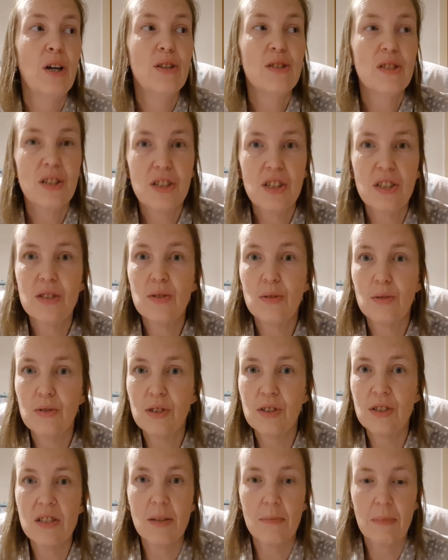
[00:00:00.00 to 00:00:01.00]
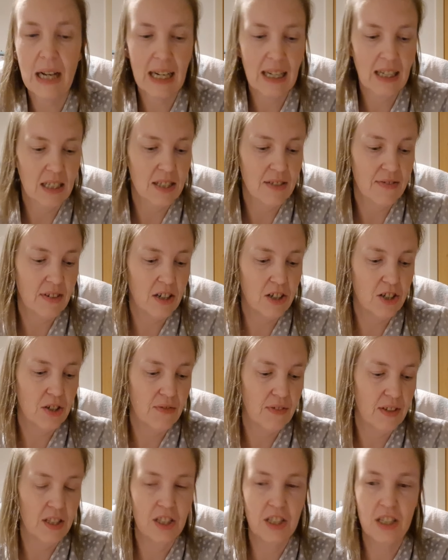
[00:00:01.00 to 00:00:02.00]
So I just ordered some haggis fritters
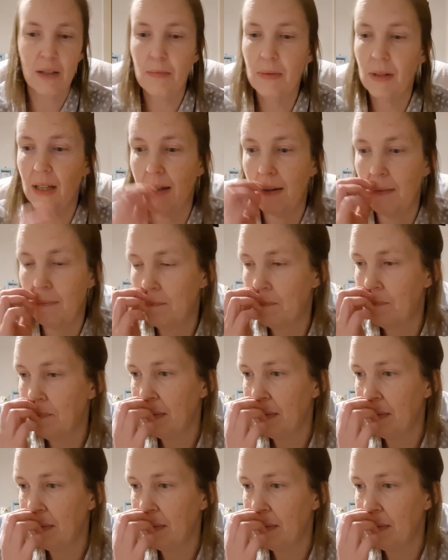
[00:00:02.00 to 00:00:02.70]
for the chippy.